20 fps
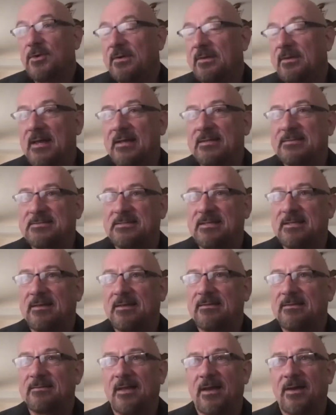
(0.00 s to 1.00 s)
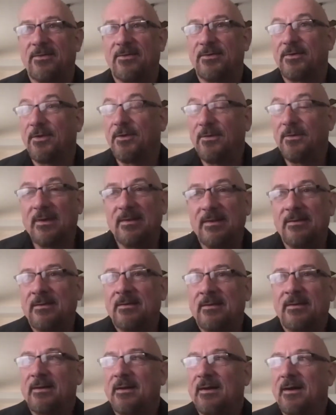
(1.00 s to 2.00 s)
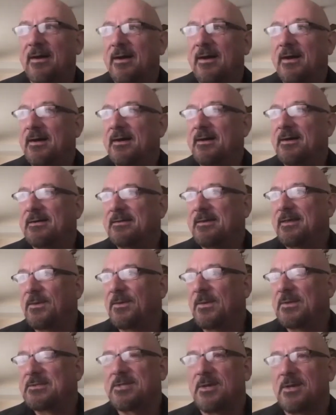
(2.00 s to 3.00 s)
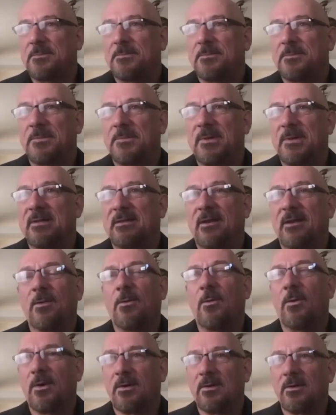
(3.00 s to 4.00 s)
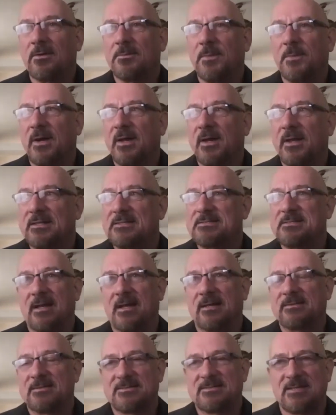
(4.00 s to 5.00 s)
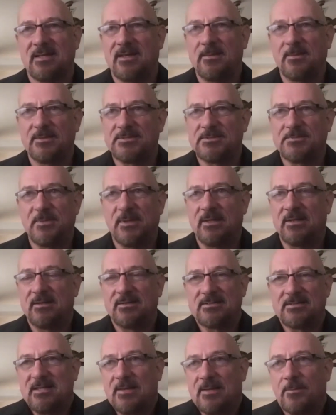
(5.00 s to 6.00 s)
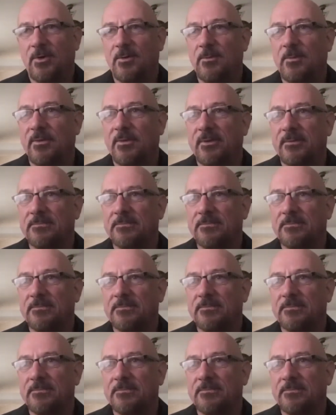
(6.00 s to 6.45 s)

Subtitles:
that, seeing how they're doing, what's up in their world, but it's not the same as being in the same room with them.